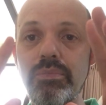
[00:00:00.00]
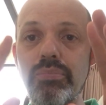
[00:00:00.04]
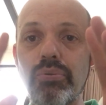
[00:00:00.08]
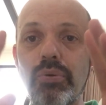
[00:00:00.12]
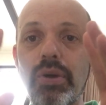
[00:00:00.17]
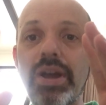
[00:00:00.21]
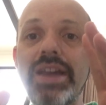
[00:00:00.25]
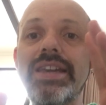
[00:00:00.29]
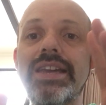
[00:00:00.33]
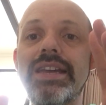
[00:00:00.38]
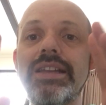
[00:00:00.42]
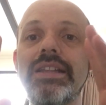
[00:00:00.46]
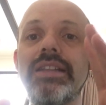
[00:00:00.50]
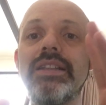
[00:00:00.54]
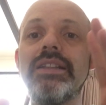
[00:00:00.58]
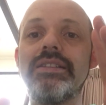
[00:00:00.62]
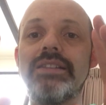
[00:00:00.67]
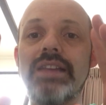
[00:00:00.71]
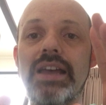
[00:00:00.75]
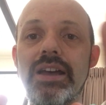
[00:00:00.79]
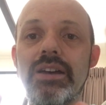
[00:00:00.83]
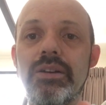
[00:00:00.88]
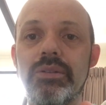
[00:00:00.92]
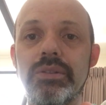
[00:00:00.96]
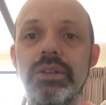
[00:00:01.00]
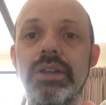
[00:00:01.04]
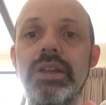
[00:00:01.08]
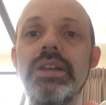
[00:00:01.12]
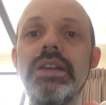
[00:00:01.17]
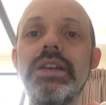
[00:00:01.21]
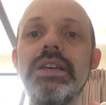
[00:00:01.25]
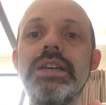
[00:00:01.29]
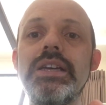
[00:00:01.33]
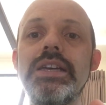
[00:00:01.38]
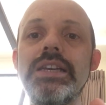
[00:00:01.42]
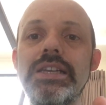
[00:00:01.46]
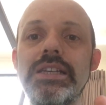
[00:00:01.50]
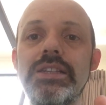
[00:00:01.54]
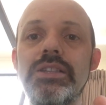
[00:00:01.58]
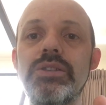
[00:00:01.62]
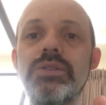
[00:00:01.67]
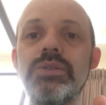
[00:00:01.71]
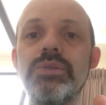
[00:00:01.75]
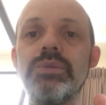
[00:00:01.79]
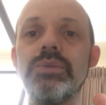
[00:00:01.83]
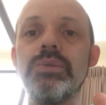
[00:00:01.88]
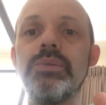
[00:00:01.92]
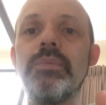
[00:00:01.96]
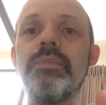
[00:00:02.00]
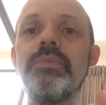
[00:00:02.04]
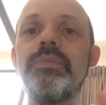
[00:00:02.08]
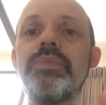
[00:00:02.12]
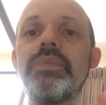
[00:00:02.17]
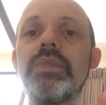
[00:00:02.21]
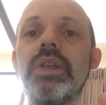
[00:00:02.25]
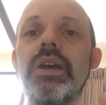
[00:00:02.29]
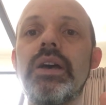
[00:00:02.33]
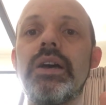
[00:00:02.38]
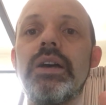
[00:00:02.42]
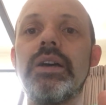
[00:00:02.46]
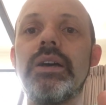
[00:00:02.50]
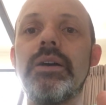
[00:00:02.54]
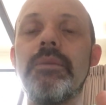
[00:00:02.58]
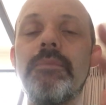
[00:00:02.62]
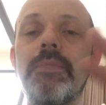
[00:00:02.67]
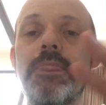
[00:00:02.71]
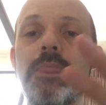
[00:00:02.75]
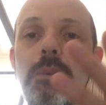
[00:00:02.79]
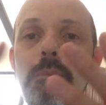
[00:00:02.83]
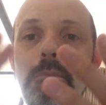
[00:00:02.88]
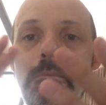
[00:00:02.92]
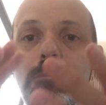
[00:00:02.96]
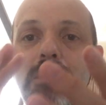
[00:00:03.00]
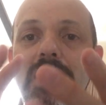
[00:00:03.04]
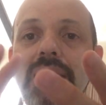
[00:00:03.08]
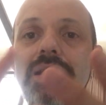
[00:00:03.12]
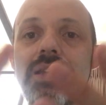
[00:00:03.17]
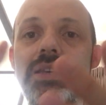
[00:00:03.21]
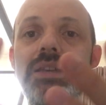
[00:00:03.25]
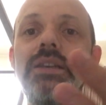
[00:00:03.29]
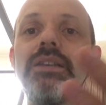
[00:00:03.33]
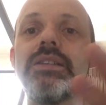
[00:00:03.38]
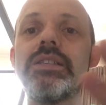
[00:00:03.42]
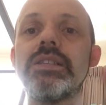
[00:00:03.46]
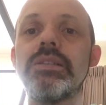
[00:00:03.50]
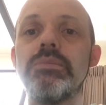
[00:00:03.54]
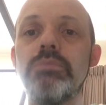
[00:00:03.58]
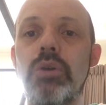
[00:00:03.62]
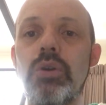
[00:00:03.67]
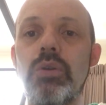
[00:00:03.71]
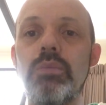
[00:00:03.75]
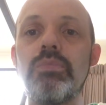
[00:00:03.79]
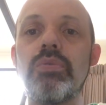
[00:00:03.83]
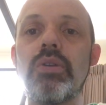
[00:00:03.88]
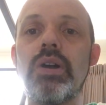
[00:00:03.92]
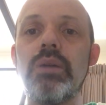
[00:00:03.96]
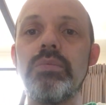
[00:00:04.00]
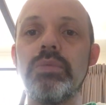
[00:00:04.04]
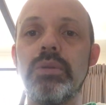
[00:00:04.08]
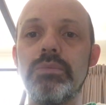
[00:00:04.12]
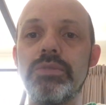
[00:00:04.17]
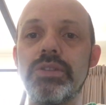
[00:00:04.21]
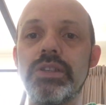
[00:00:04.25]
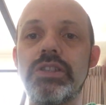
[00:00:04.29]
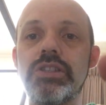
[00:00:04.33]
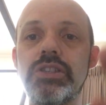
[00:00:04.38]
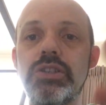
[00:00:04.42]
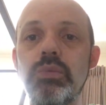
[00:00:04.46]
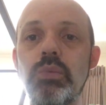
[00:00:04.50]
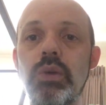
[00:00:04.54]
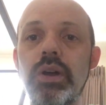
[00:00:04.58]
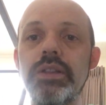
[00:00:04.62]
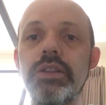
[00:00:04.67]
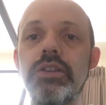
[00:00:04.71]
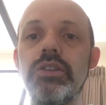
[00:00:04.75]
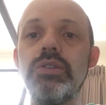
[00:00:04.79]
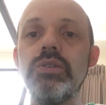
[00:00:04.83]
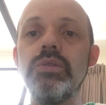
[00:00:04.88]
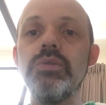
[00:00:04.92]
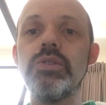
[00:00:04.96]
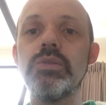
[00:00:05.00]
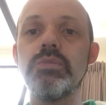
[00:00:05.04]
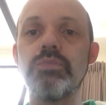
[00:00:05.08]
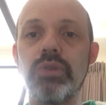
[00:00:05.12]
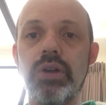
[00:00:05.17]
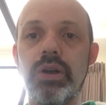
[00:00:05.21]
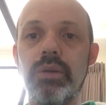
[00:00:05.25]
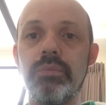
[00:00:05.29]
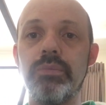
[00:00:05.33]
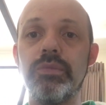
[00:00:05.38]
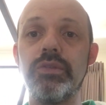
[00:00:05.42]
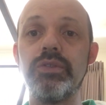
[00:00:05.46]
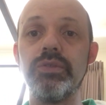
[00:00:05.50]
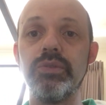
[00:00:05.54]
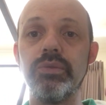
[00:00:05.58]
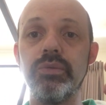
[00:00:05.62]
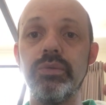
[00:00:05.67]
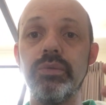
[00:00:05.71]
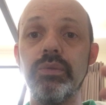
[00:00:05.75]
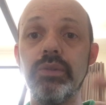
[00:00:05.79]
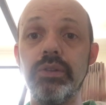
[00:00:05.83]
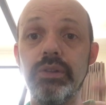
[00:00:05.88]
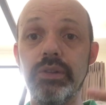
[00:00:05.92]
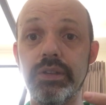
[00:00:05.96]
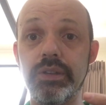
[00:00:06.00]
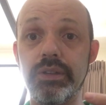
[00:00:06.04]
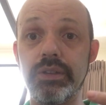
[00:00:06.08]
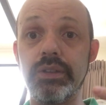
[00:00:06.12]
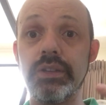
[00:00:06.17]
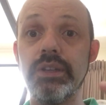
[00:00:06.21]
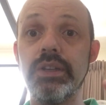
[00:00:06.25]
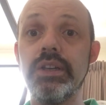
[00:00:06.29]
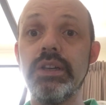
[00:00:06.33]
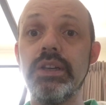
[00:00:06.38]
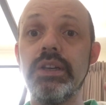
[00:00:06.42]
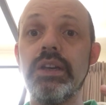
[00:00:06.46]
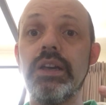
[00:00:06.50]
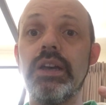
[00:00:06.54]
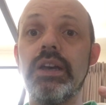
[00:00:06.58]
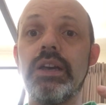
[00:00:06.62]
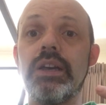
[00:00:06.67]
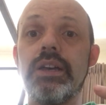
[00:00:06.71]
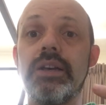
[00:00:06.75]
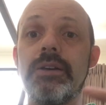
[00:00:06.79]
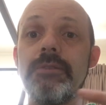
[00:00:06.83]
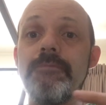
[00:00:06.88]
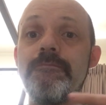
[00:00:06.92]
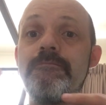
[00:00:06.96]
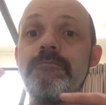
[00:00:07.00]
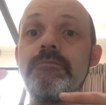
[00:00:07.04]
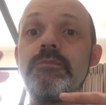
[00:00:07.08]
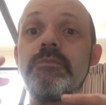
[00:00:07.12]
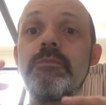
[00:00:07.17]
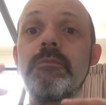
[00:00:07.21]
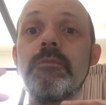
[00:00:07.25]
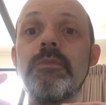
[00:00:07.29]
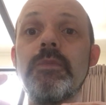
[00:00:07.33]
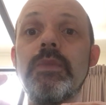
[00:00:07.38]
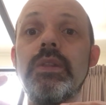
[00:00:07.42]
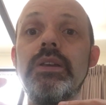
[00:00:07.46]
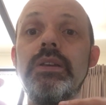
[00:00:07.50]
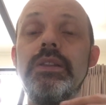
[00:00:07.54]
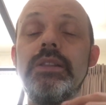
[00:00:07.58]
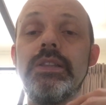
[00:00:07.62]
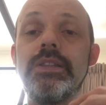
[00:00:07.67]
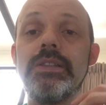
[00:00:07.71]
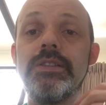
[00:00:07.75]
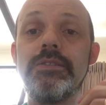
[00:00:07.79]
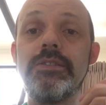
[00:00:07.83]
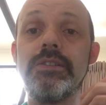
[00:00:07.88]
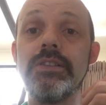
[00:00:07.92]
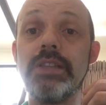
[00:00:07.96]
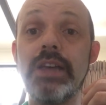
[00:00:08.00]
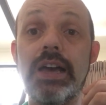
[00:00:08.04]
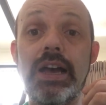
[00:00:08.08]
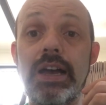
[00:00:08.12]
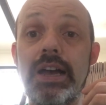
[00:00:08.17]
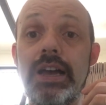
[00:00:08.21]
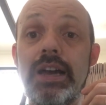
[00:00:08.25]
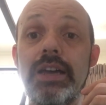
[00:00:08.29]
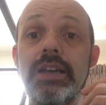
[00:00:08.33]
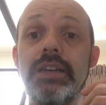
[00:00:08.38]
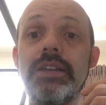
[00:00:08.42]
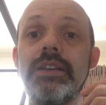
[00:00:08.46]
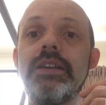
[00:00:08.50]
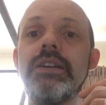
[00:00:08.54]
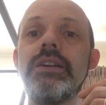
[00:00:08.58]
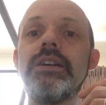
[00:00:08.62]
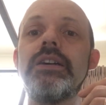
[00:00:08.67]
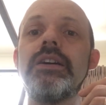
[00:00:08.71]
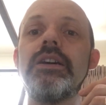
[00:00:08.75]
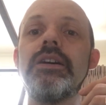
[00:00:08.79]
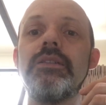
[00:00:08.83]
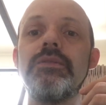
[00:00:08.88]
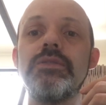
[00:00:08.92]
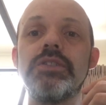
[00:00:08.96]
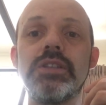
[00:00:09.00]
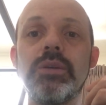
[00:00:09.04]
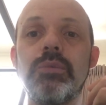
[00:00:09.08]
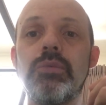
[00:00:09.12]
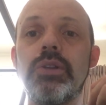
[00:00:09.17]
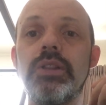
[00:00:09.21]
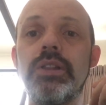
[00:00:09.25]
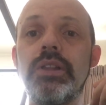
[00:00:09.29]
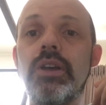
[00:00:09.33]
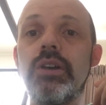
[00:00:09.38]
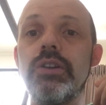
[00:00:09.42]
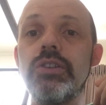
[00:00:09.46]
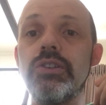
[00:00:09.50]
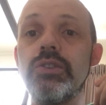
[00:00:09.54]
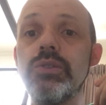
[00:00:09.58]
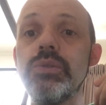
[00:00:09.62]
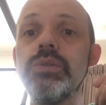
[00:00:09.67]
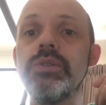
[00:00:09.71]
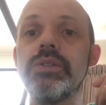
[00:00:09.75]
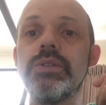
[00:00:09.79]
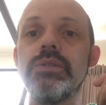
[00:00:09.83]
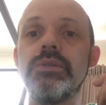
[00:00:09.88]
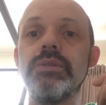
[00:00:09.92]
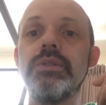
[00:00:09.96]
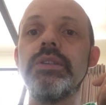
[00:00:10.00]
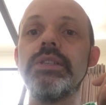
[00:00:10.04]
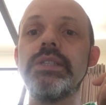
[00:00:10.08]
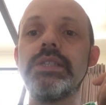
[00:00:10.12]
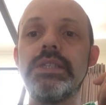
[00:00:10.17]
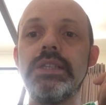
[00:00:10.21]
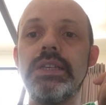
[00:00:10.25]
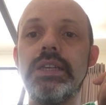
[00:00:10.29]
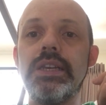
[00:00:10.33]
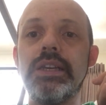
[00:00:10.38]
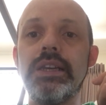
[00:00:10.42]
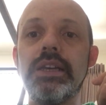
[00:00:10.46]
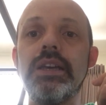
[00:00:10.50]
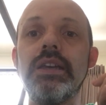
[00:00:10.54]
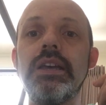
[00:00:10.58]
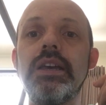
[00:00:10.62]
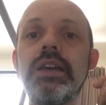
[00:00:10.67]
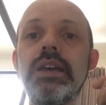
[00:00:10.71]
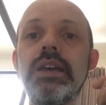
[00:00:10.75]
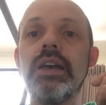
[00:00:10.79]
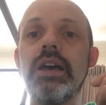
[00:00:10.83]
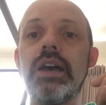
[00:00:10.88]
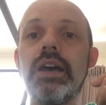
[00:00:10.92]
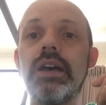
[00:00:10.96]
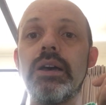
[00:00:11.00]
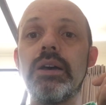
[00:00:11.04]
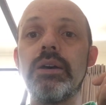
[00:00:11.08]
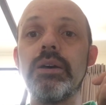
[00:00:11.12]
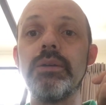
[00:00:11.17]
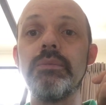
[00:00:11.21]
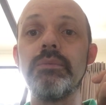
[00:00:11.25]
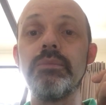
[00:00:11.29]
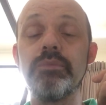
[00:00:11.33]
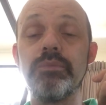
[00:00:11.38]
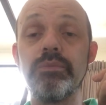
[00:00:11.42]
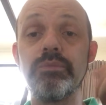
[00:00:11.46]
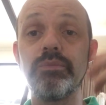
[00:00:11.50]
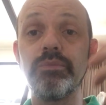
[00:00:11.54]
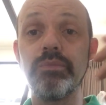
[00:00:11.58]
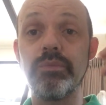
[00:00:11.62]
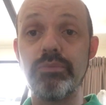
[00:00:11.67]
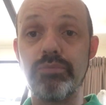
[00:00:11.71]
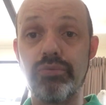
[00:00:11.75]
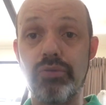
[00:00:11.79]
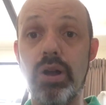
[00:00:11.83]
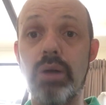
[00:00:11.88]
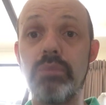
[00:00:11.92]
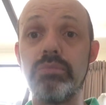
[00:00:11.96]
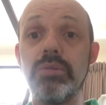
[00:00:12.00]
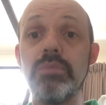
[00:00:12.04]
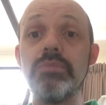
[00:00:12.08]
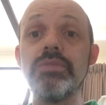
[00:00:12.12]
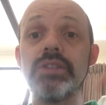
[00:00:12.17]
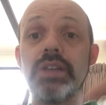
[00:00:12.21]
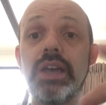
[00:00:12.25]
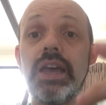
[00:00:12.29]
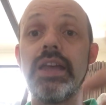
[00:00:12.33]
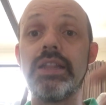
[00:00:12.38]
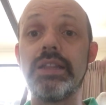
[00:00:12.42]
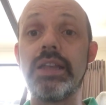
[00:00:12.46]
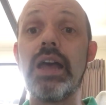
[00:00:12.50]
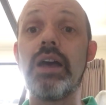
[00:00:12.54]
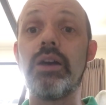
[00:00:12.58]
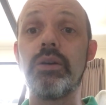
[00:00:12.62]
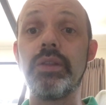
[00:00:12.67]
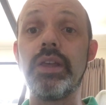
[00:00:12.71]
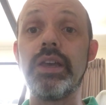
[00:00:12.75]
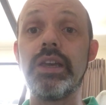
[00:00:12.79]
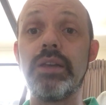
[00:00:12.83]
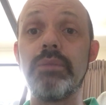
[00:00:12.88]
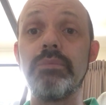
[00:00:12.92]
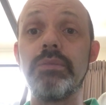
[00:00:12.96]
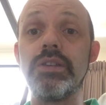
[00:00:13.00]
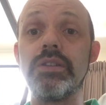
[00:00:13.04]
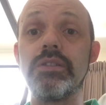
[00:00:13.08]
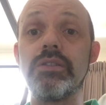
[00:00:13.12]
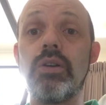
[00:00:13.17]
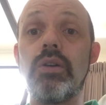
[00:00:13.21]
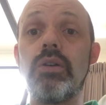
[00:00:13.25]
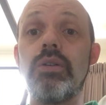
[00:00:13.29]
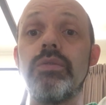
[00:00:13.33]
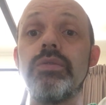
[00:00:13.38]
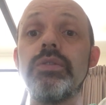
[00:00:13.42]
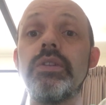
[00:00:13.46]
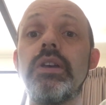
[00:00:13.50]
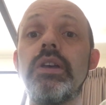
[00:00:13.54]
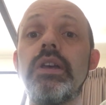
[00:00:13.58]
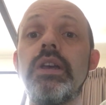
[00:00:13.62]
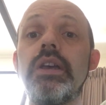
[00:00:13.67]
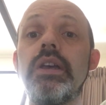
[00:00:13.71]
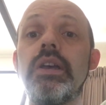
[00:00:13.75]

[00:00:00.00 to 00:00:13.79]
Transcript: break it down into um, many small problems. It's one huge problem to the um, to the eye of someone not used to seeing uh, problems and how they can be solved.